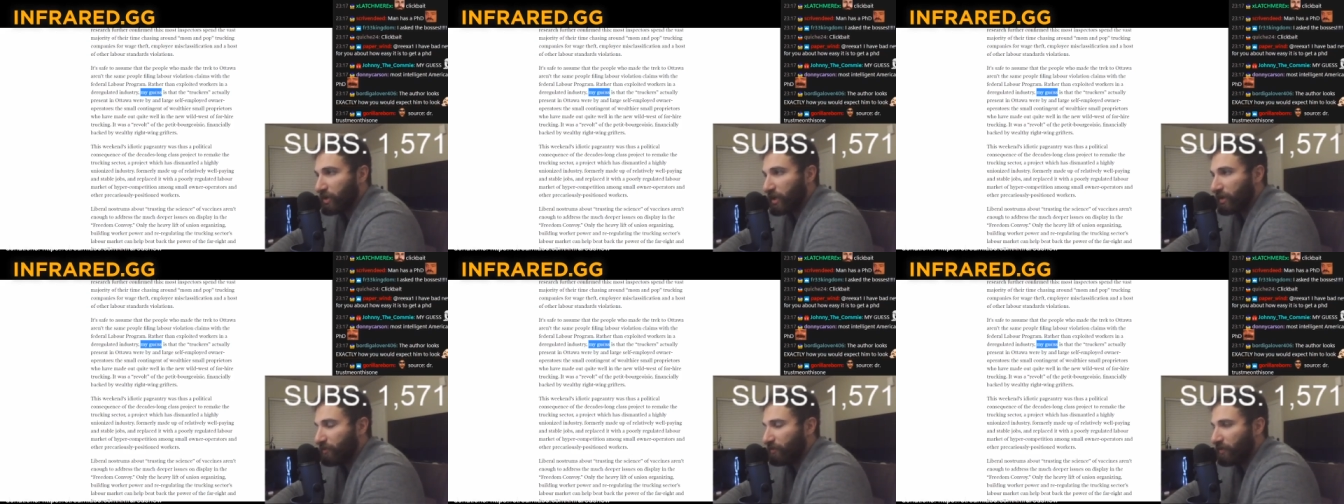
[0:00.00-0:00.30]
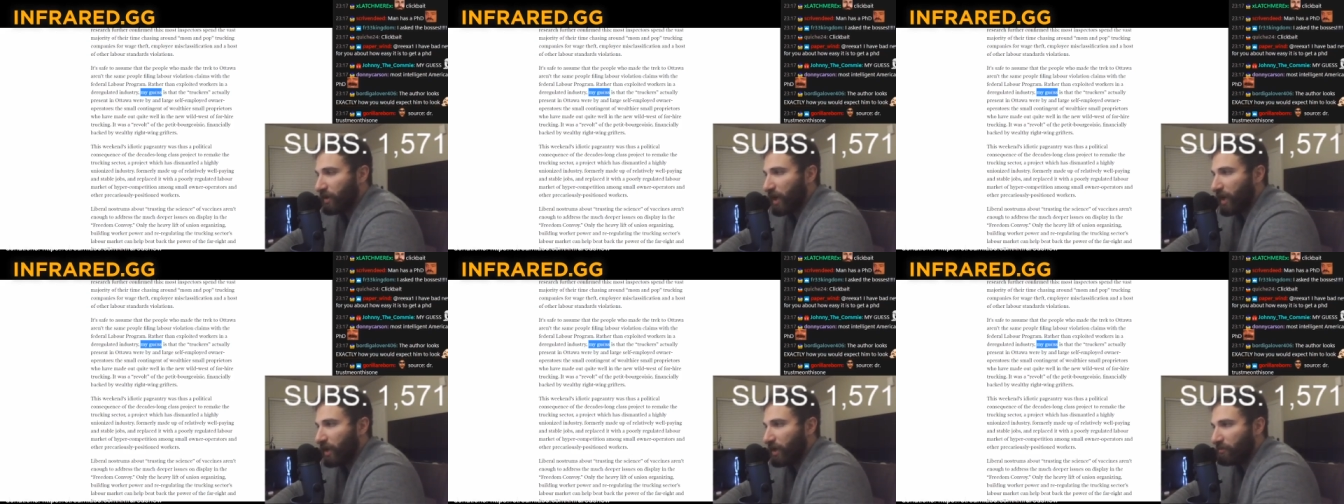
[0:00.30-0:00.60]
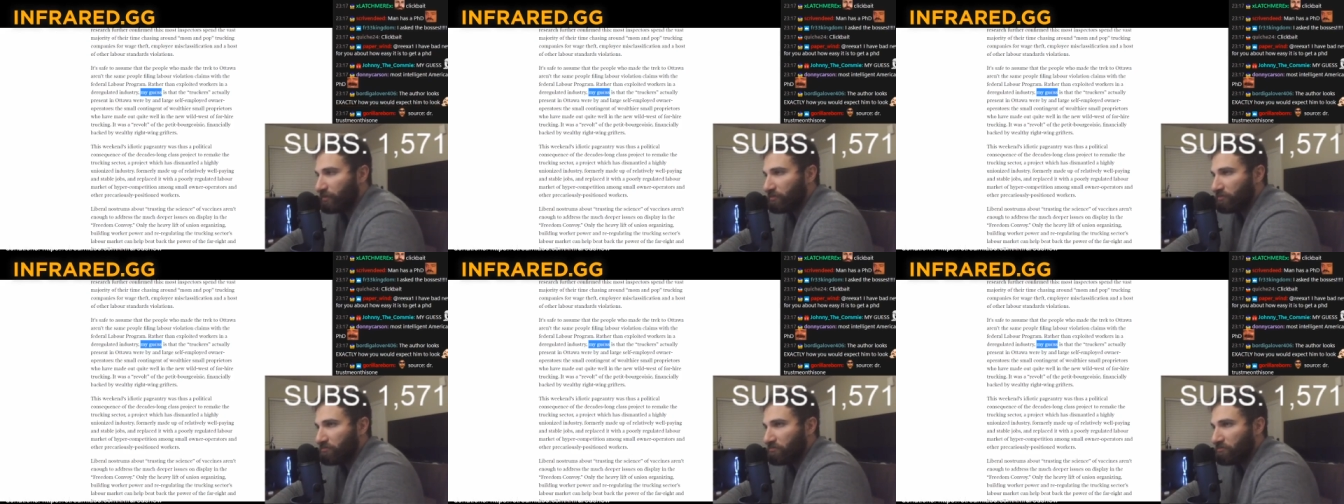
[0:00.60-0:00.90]
if not
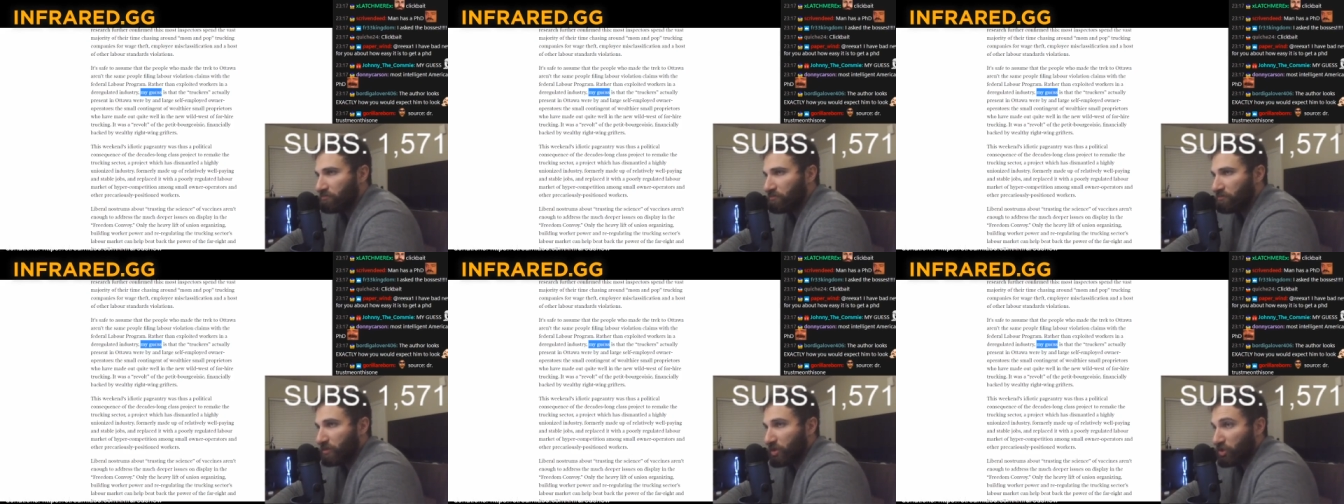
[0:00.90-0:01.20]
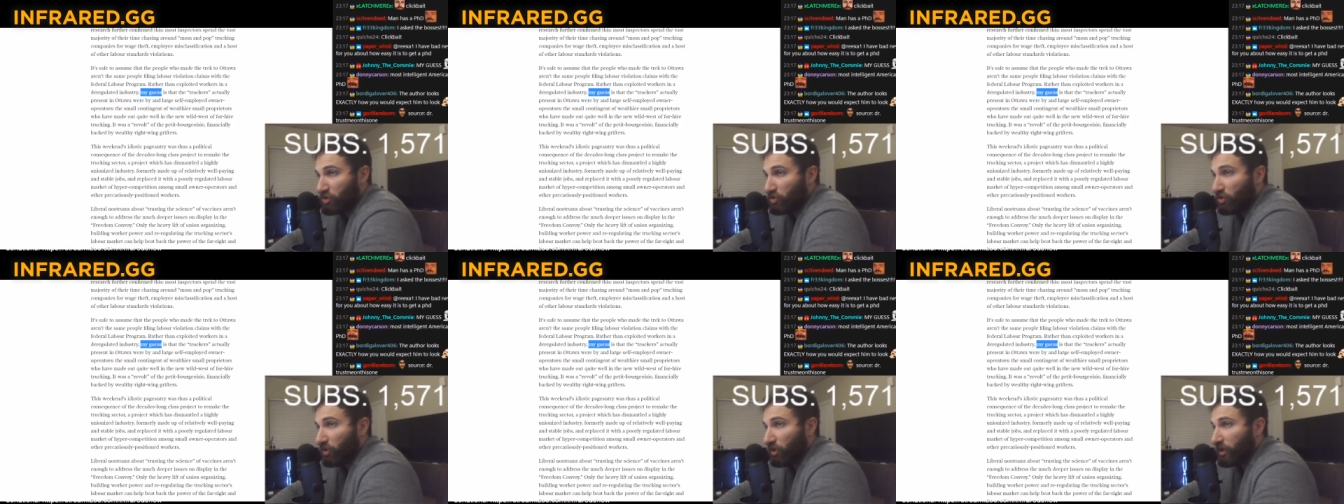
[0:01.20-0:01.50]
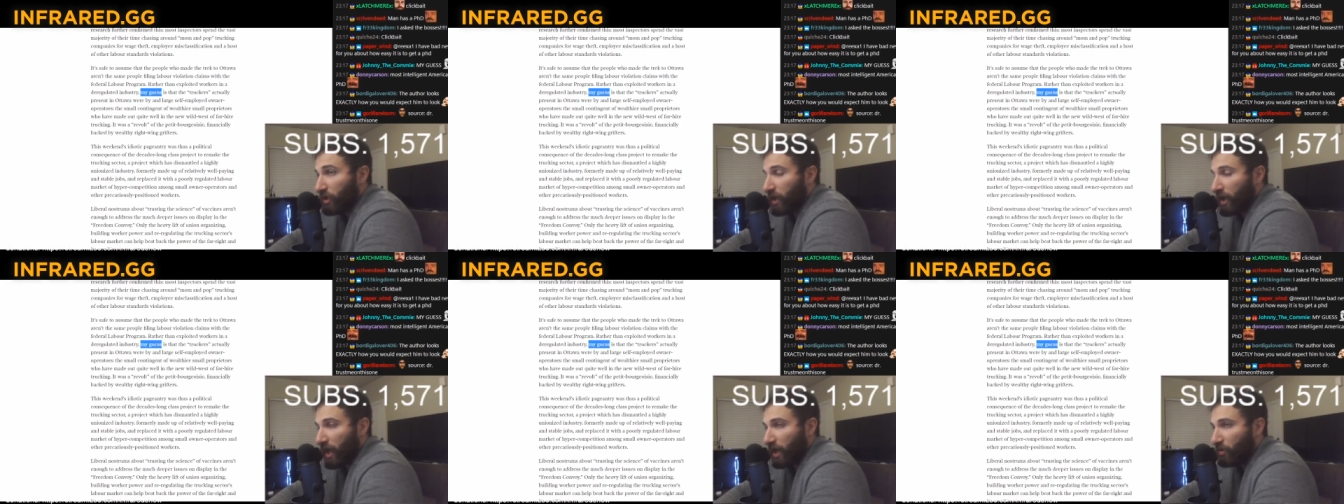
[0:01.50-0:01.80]

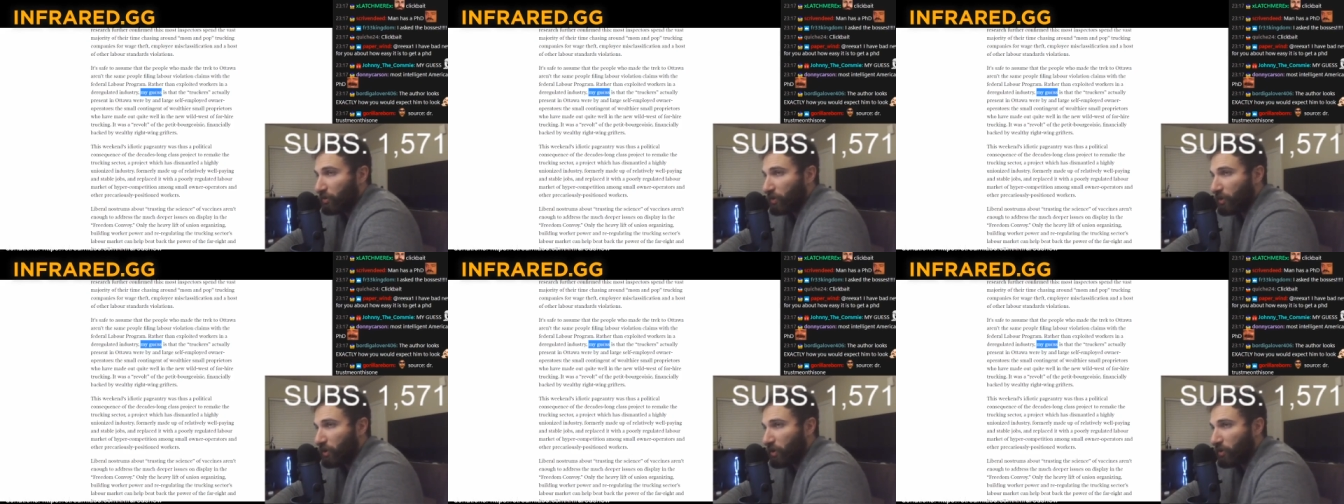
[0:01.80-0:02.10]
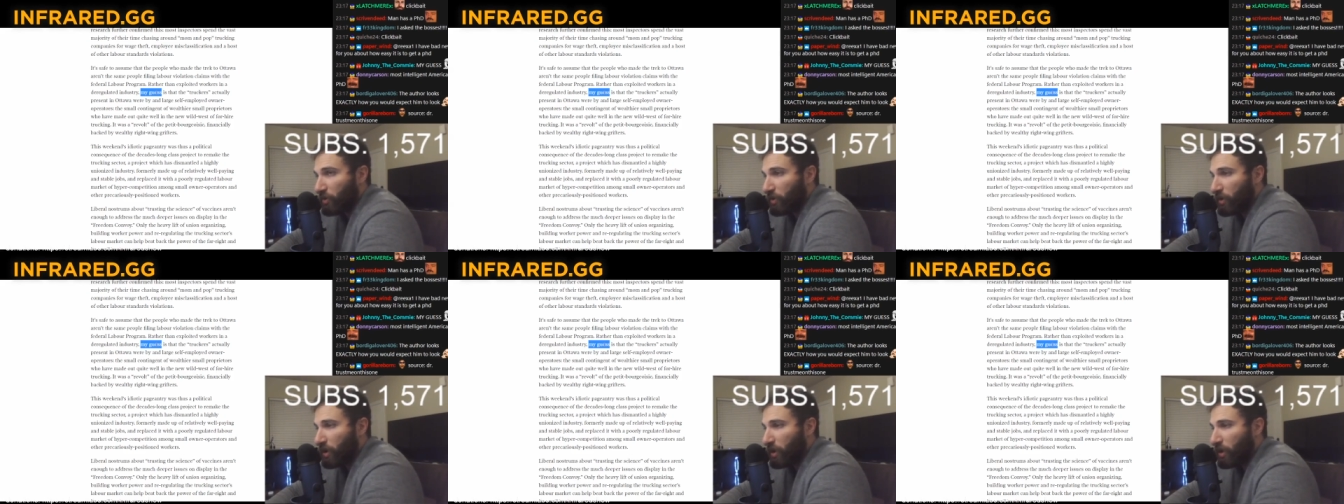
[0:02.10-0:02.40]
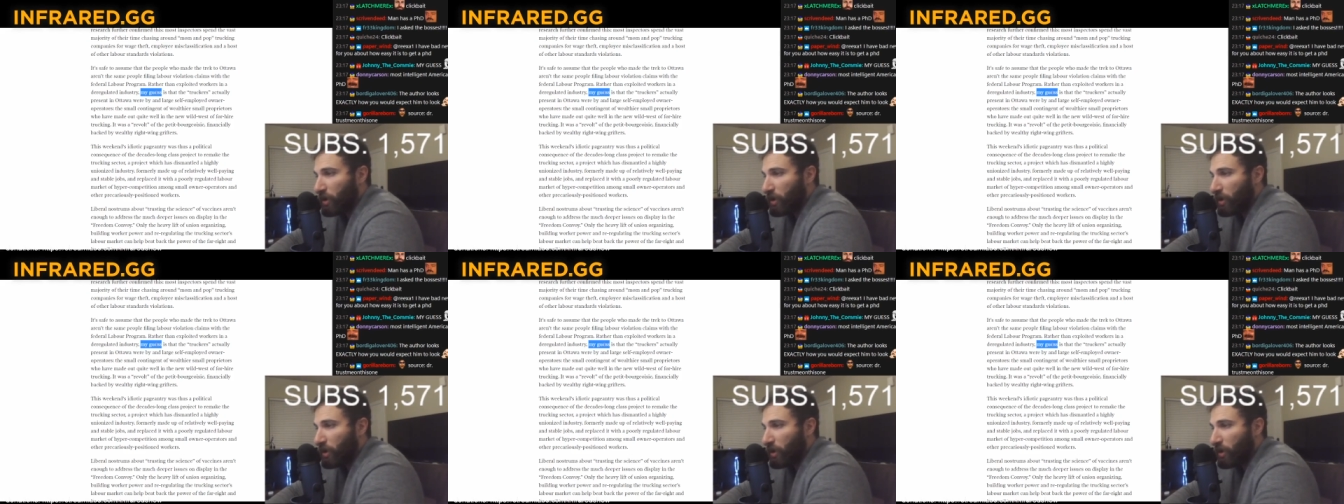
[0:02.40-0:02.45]
majority, I don't know,